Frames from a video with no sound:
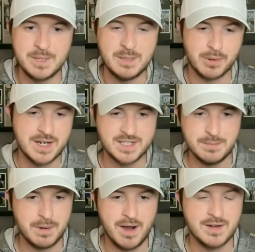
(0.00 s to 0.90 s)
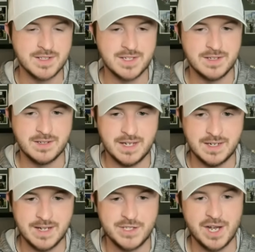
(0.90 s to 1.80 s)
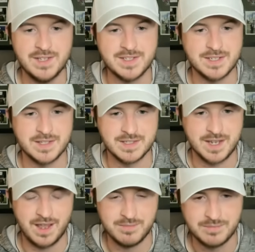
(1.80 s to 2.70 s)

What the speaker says: Bryson Barnes and Nate Johnson in this game.